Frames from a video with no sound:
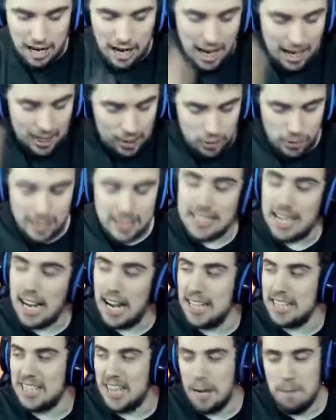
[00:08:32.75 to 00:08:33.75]
I
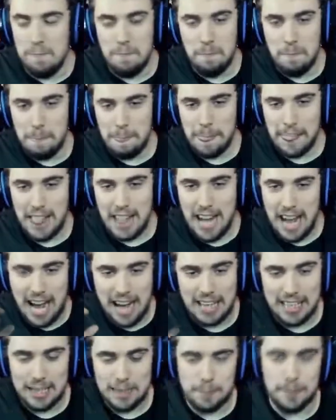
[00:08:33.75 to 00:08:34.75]
criticised him,
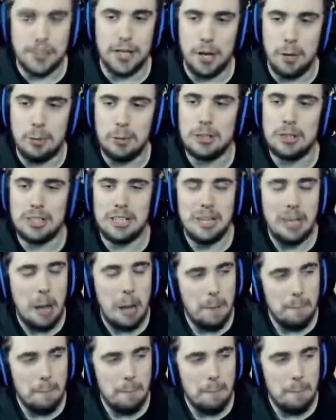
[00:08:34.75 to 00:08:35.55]
and he's produced.